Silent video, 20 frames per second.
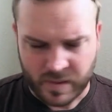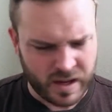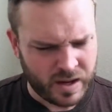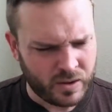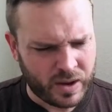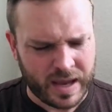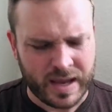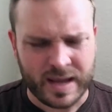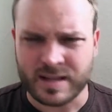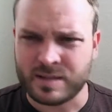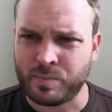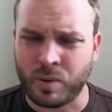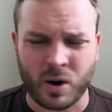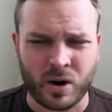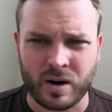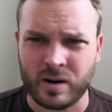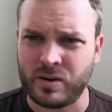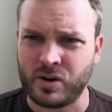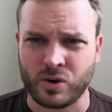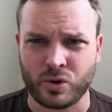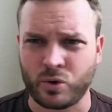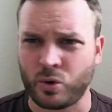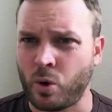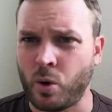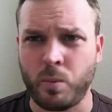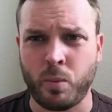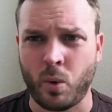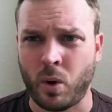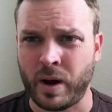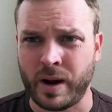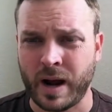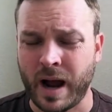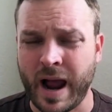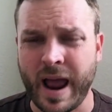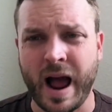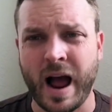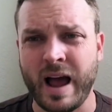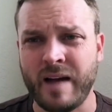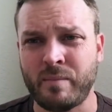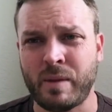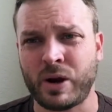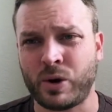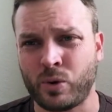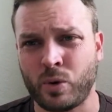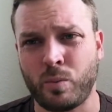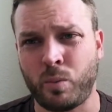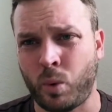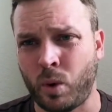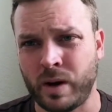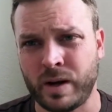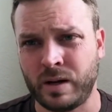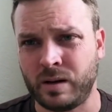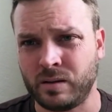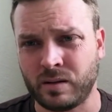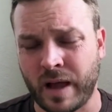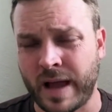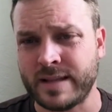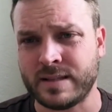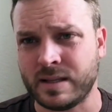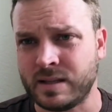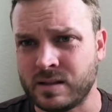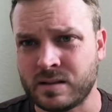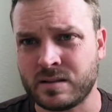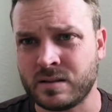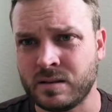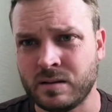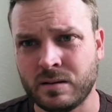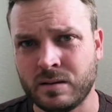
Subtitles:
okay, it's part of your group one. I have my group one license.